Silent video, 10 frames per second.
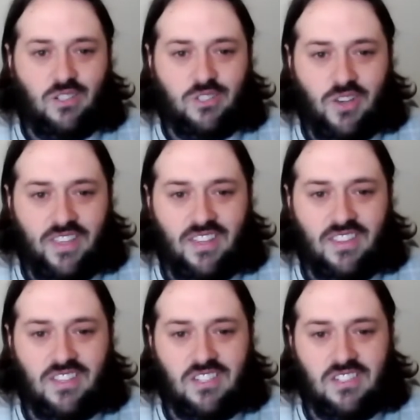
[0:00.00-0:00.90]
So I think
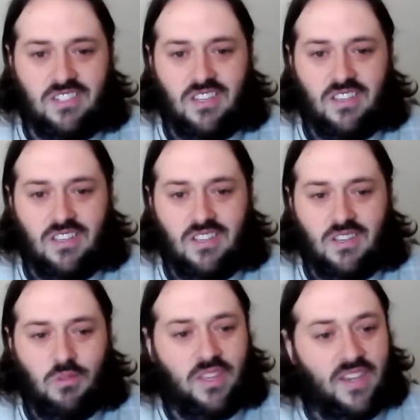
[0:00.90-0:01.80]
this is,
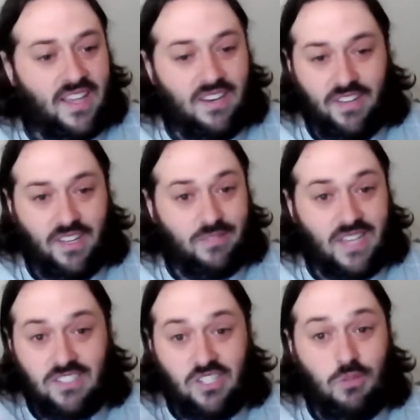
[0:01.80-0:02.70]
with the negative income
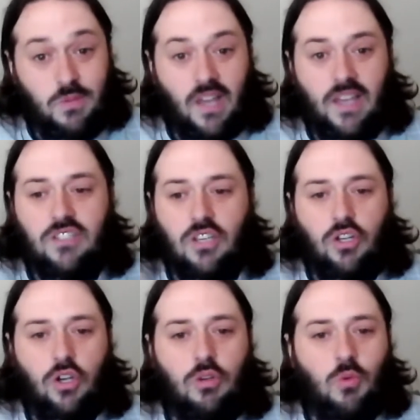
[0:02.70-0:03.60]
tax and UBI, it's a
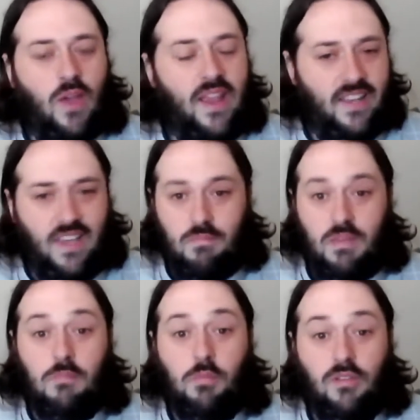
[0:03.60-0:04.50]
good way to get
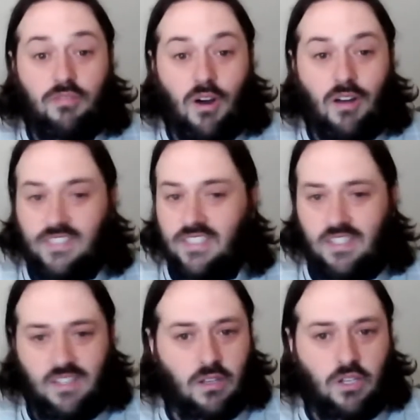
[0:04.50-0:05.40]
people involved. It's
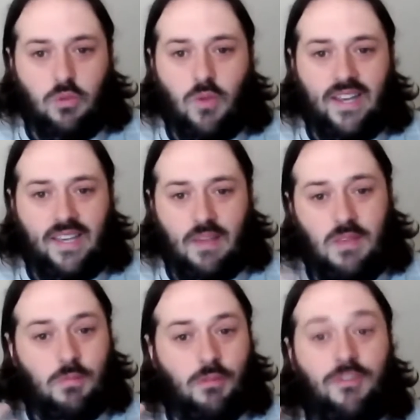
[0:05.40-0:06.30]
a good way to get
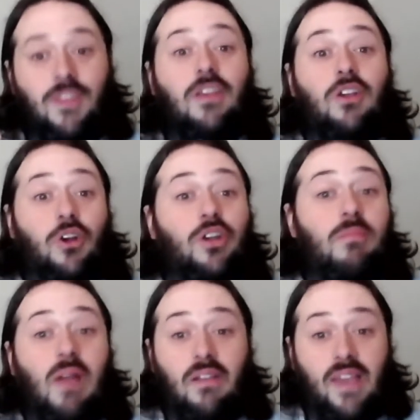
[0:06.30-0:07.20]
people feeling good
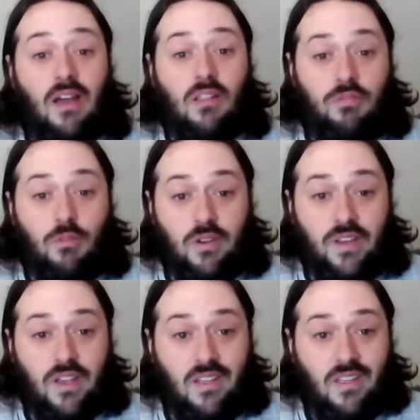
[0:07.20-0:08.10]
about California.